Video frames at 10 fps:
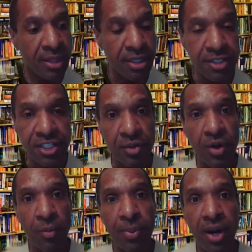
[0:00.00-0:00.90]
The
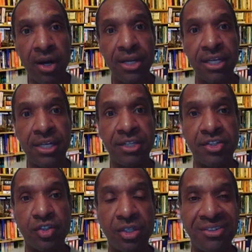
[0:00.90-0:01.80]
zero part
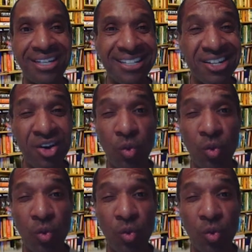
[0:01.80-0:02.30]
is you need to know